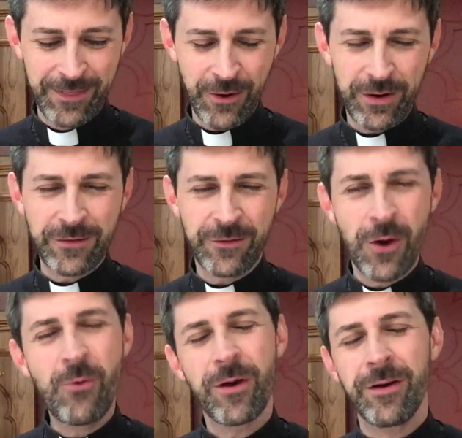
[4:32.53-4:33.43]
There is
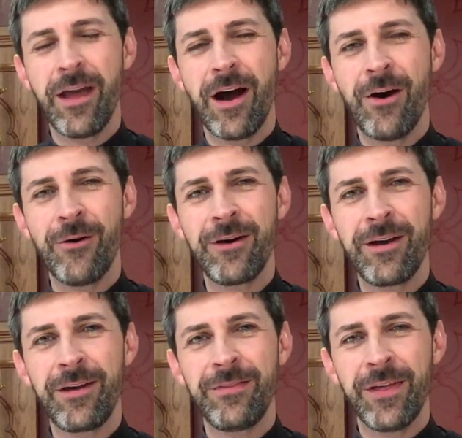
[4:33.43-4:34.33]
nowhere now
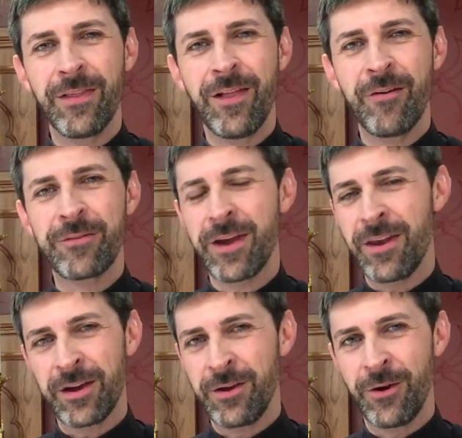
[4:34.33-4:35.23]
that love
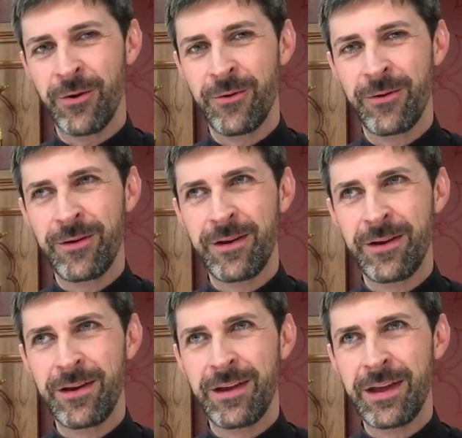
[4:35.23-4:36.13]
cannot go.
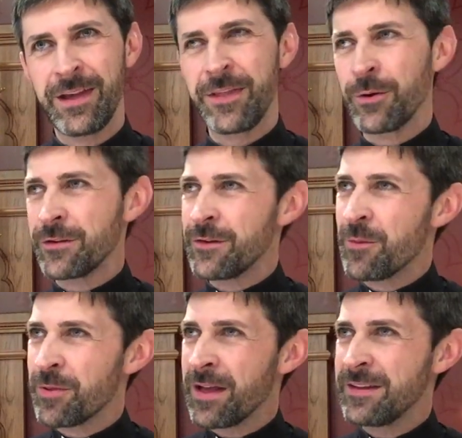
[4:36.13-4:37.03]
There is no
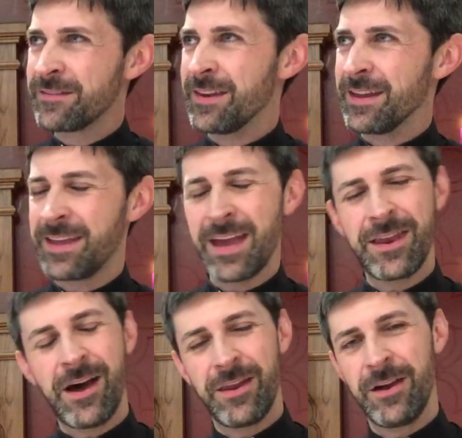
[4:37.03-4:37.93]
place that it
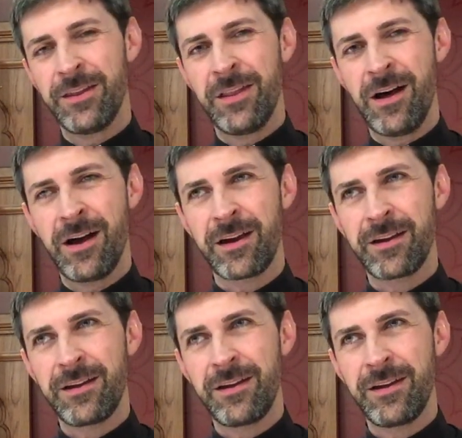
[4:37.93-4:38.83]
cannot unlock.
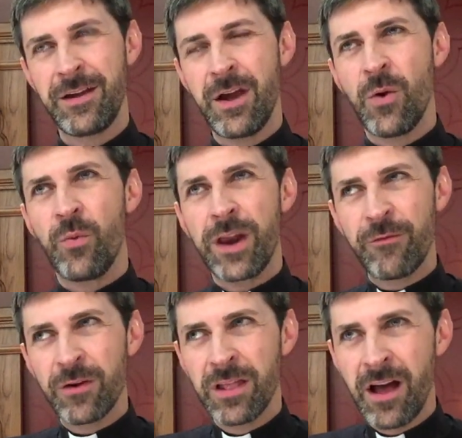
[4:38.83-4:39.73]

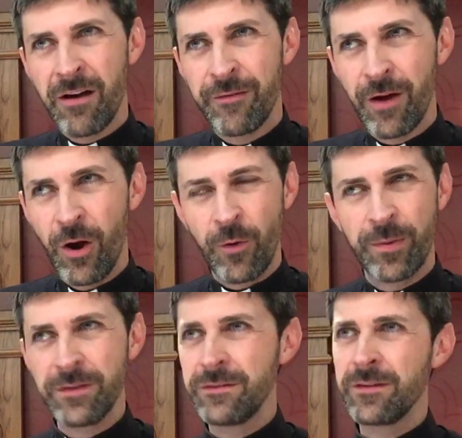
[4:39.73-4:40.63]
Whatever love
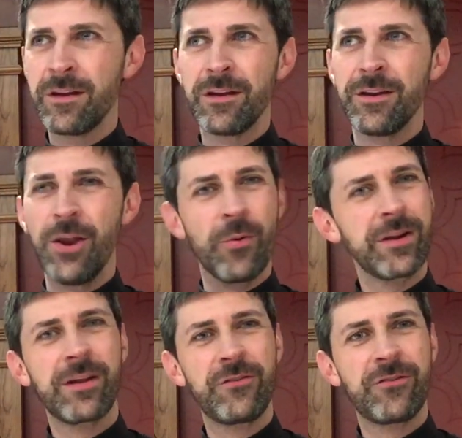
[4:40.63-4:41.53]
opens, no one
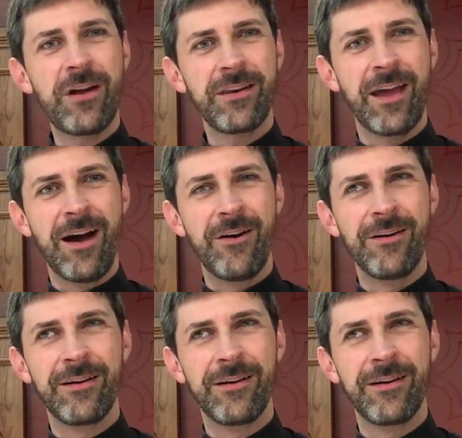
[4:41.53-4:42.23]
can shut now.